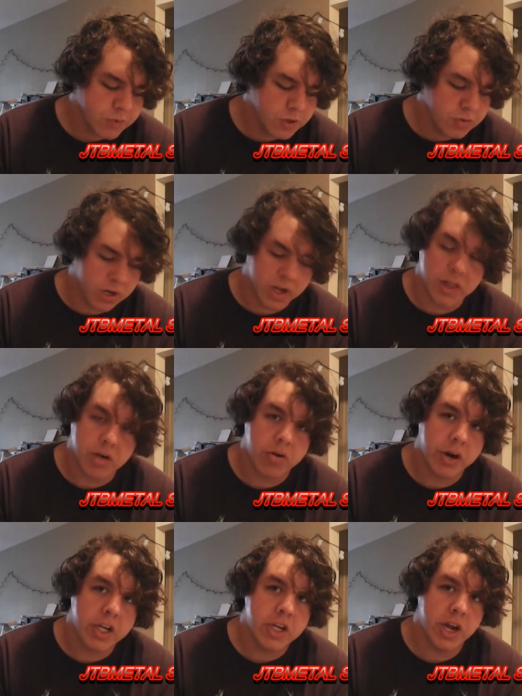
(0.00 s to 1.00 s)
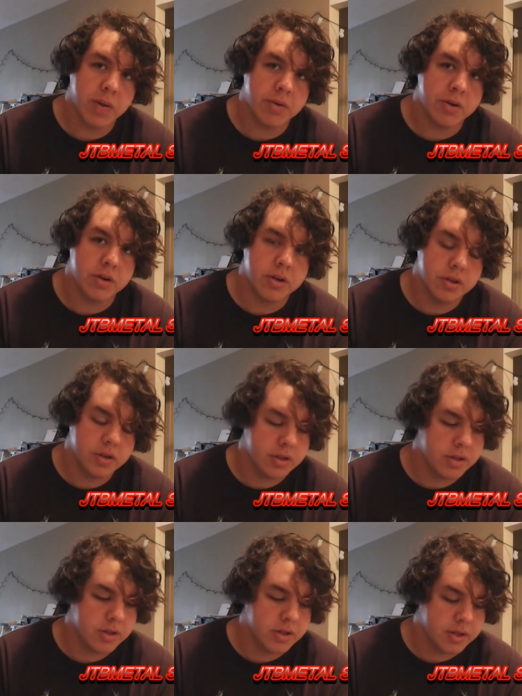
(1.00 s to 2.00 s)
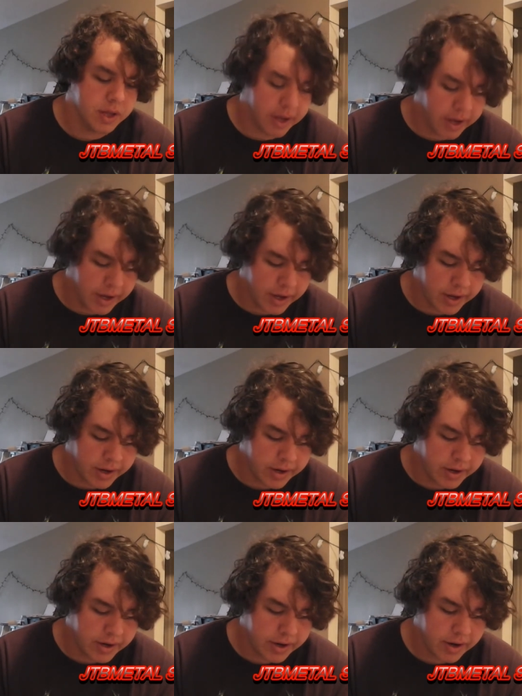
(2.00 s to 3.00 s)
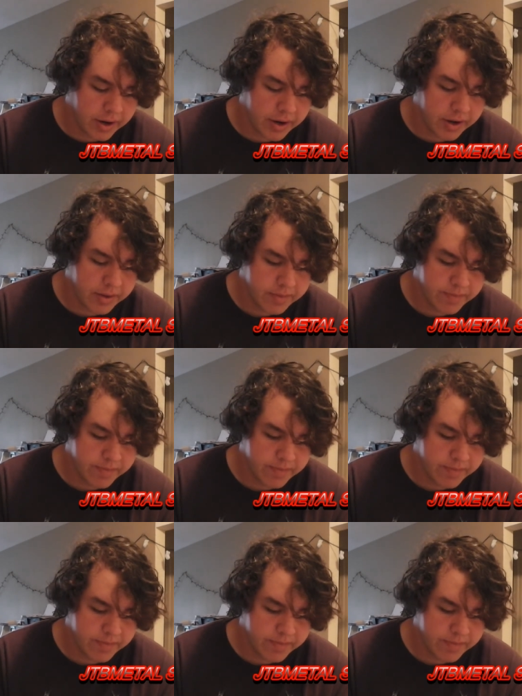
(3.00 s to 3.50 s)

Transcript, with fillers: we got the Gray Chapters. And, uh,